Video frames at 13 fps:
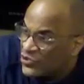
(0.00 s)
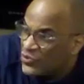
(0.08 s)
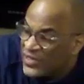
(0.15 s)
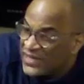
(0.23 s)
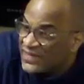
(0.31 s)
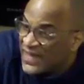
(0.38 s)

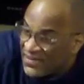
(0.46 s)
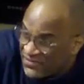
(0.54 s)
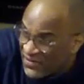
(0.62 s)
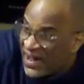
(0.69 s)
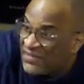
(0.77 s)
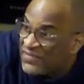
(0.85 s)
get that
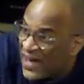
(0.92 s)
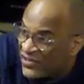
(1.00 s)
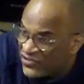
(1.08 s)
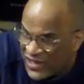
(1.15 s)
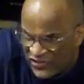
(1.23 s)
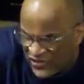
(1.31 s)

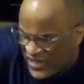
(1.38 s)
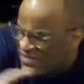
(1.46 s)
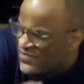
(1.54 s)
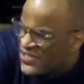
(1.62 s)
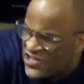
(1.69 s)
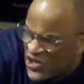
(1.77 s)
$5,000,
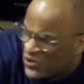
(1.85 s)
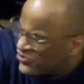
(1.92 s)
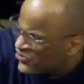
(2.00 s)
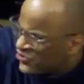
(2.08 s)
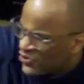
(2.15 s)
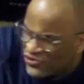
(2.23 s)
even
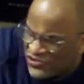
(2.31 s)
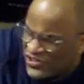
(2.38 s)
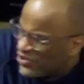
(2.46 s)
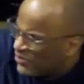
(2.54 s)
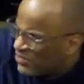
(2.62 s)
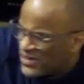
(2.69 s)
Yoast or
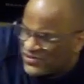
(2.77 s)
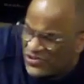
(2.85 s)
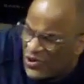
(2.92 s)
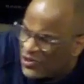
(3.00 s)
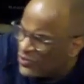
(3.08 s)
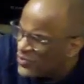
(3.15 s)
SEO Presser,
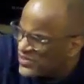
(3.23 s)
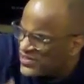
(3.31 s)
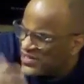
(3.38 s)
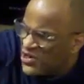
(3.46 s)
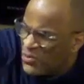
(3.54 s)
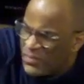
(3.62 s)
All-in-One
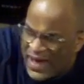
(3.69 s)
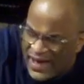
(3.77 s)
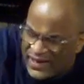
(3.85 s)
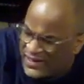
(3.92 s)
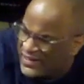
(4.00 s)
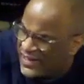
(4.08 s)
SEO
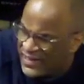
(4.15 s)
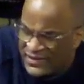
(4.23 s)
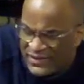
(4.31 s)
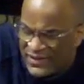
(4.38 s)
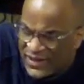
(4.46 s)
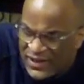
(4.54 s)
Pack,
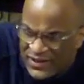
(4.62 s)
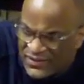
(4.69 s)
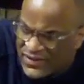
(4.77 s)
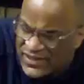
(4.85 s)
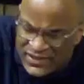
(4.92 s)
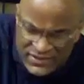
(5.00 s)
and
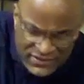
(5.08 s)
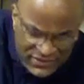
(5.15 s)
the